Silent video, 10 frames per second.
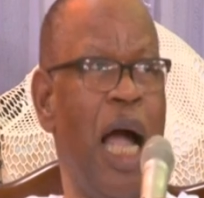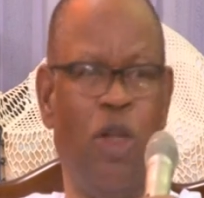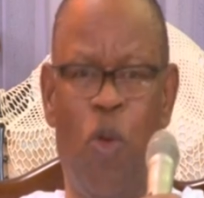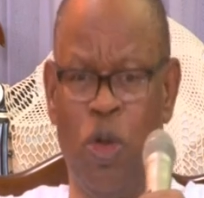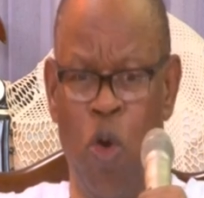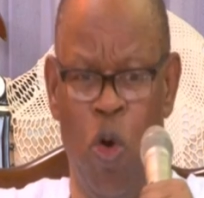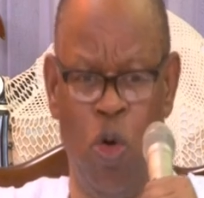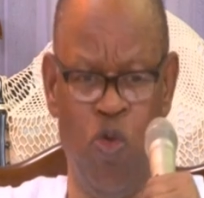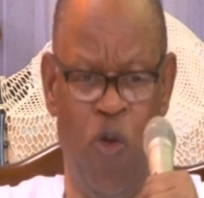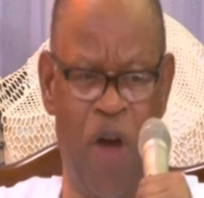I don't want to
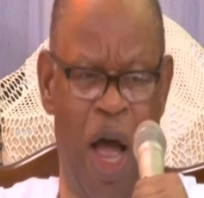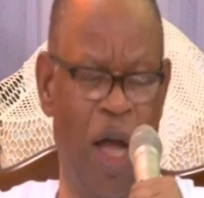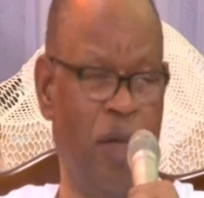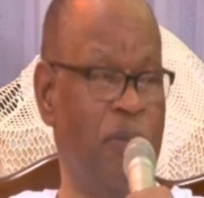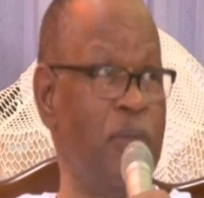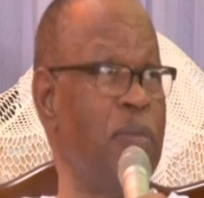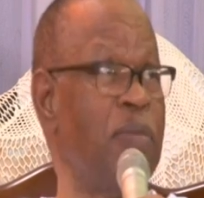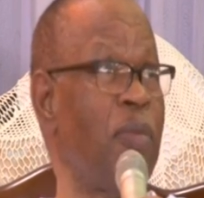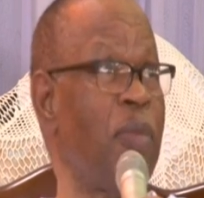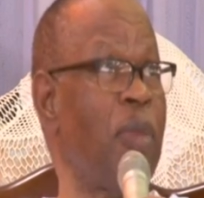go too far.
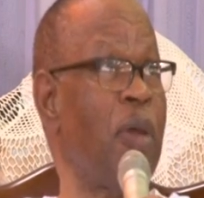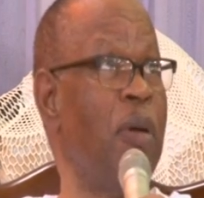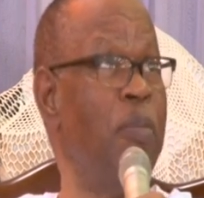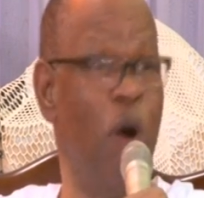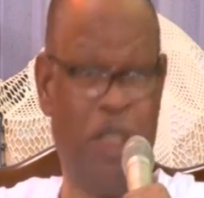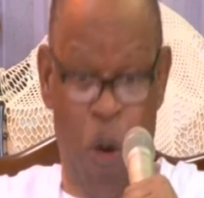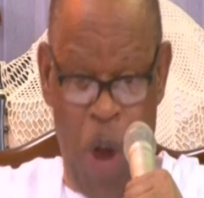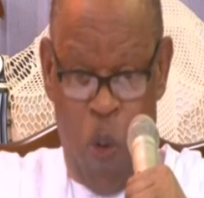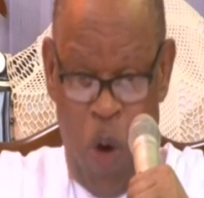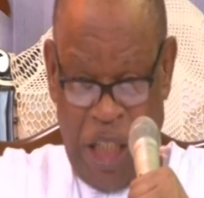But they
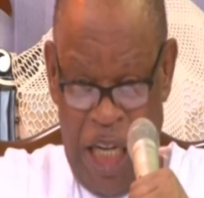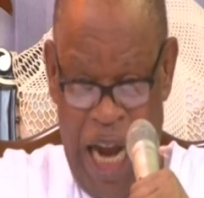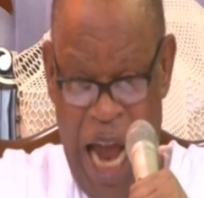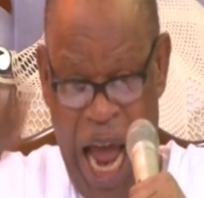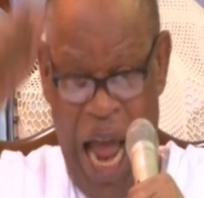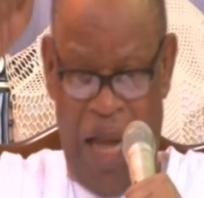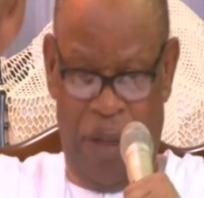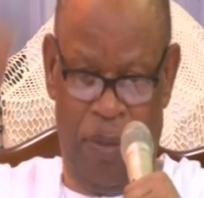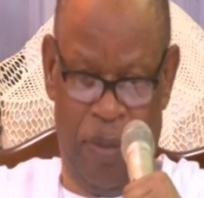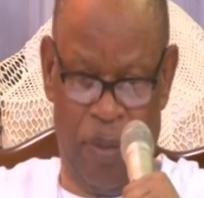were watching her.